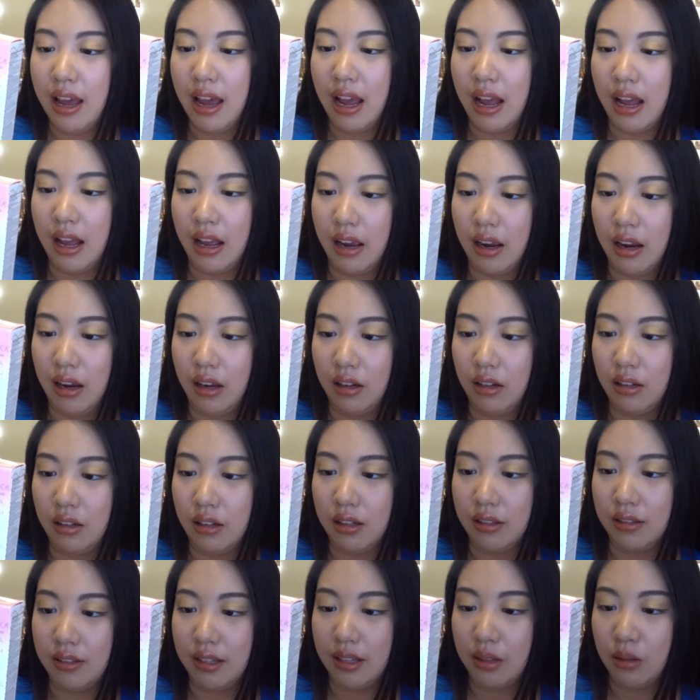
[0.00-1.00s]
And
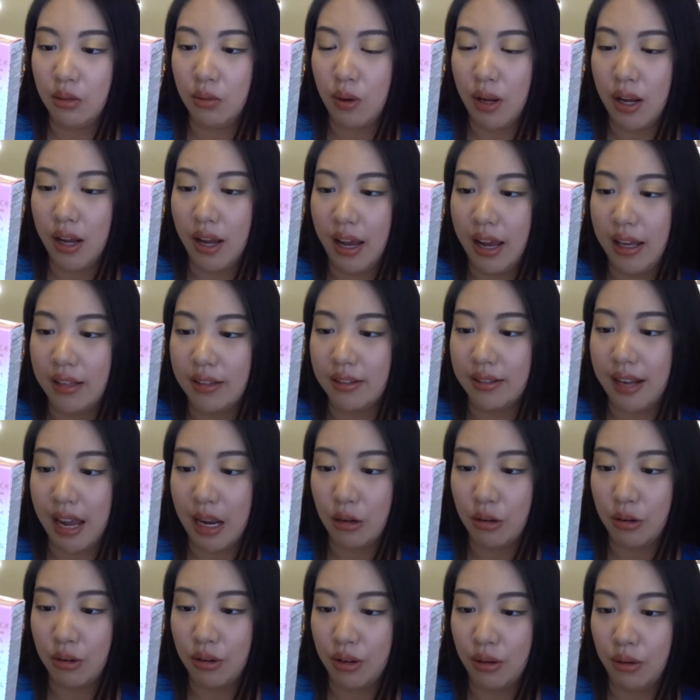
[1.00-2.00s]
this one has
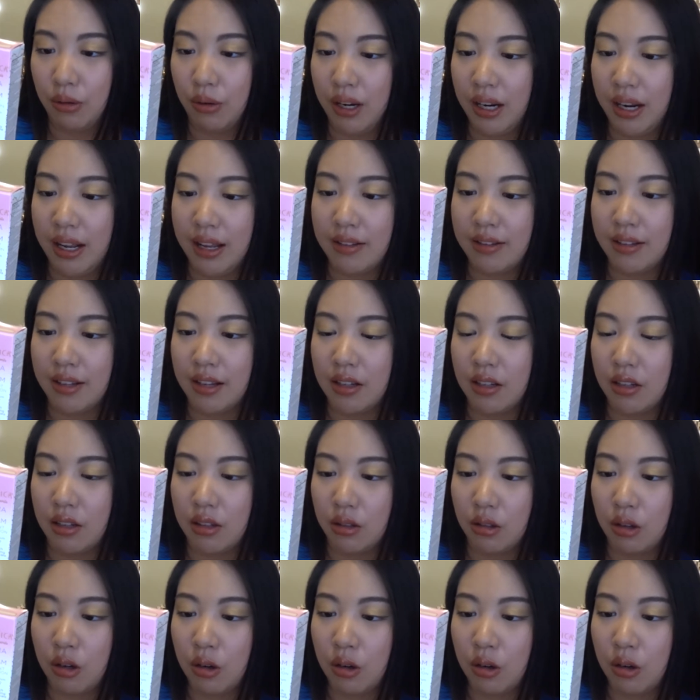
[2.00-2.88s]
natural ingredients such as